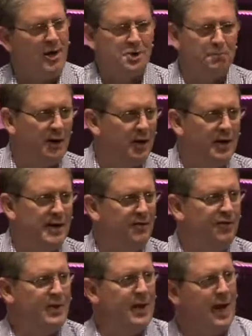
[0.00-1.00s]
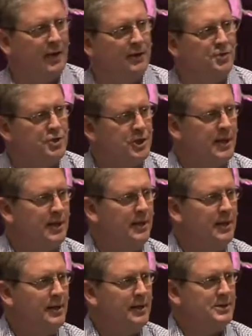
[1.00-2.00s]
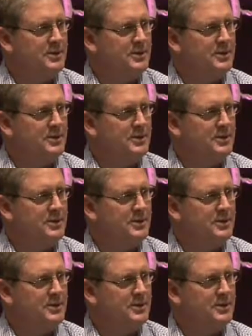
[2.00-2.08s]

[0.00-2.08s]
prosperity theology.